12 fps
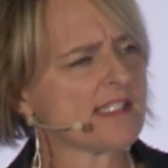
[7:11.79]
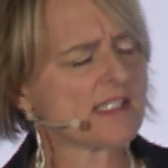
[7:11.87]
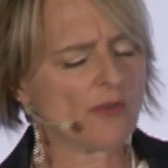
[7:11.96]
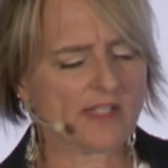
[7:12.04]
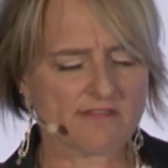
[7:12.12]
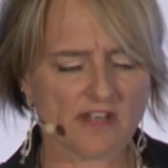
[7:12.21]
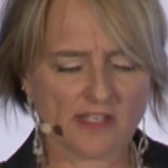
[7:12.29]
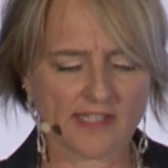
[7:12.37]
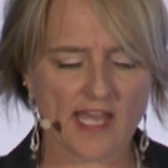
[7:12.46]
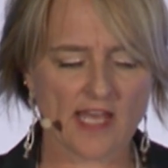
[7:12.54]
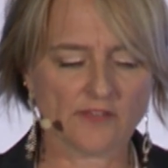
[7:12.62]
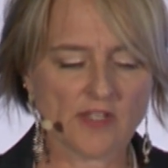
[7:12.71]
of
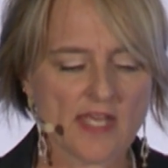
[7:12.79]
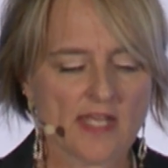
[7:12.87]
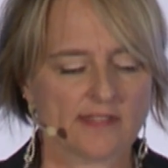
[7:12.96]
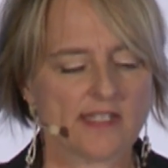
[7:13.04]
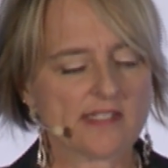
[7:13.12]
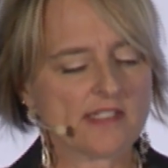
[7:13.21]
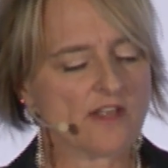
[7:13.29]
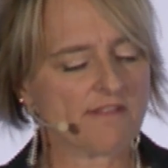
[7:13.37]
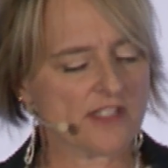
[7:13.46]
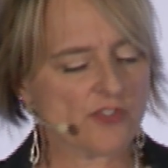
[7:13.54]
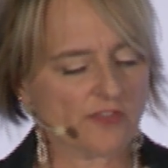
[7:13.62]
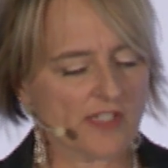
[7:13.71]
student
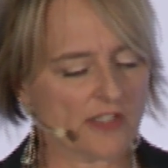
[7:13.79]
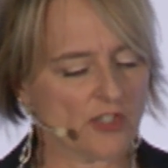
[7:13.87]
presentations,